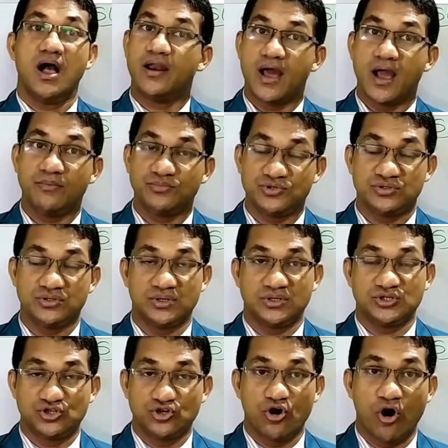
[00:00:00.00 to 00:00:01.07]
And I am
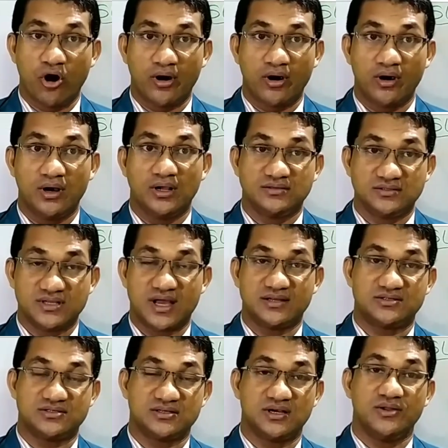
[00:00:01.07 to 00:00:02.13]
sure
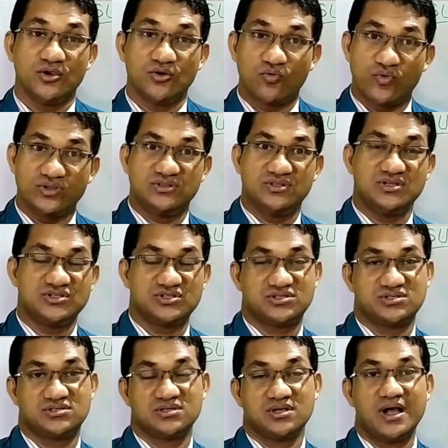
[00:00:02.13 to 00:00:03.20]
that uh, with
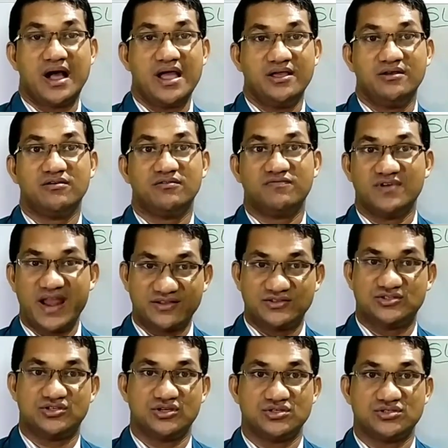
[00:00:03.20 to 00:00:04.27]
this kind of
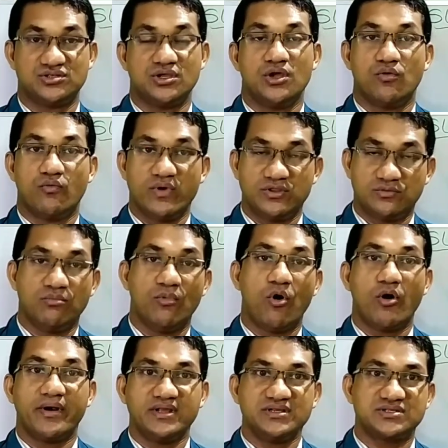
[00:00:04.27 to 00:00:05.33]
lectures, with
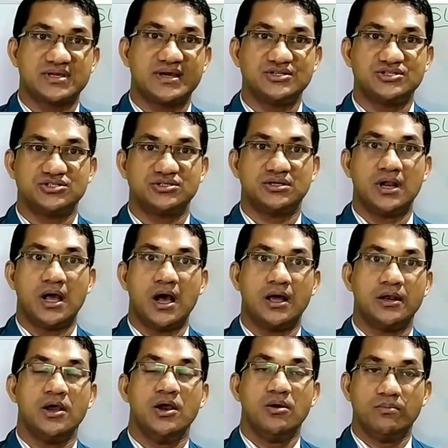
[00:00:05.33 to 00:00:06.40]
more discussion
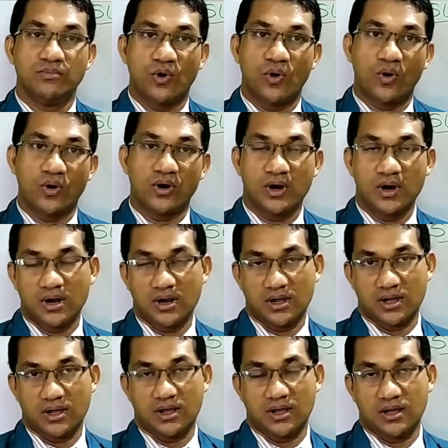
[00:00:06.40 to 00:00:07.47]
and more
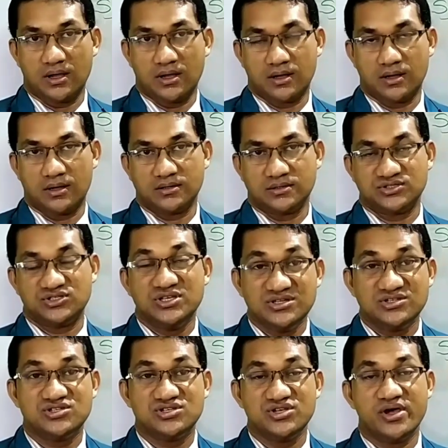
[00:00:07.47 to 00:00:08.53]
uh, uh,
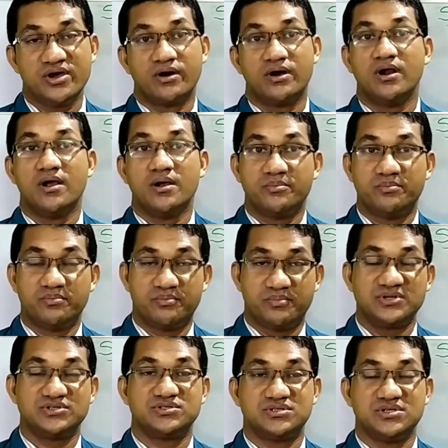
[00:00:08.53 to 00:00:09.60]
sincere
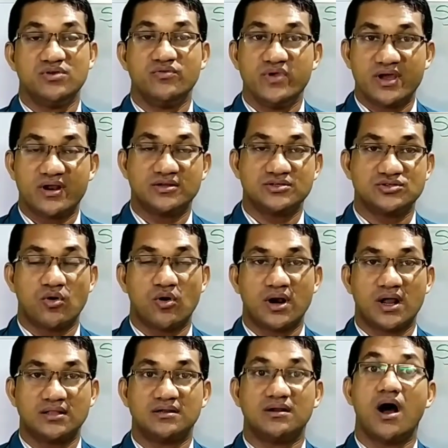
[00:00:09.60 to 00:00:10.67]
perseverance, or
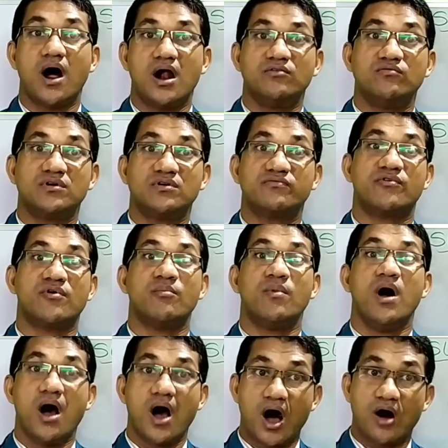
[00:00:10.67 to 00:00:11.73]
rather hard work from
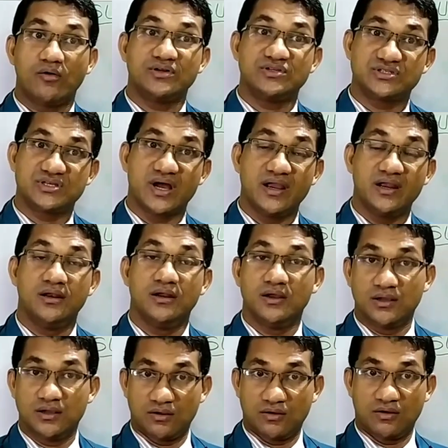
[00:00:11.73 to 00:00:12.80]
our side,
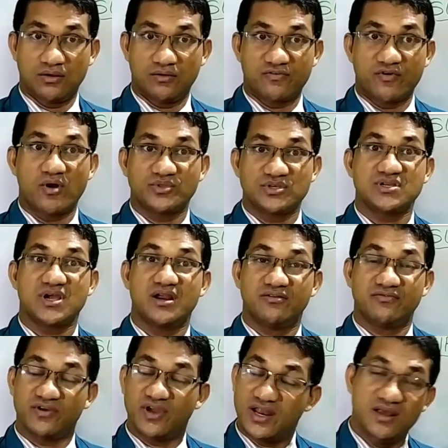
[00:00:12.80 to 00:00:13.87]
from the side
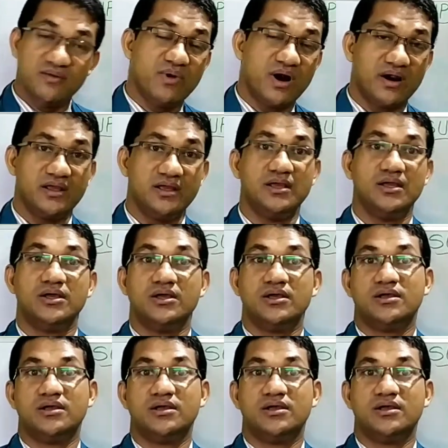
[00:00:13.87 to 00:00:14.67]
of anybody,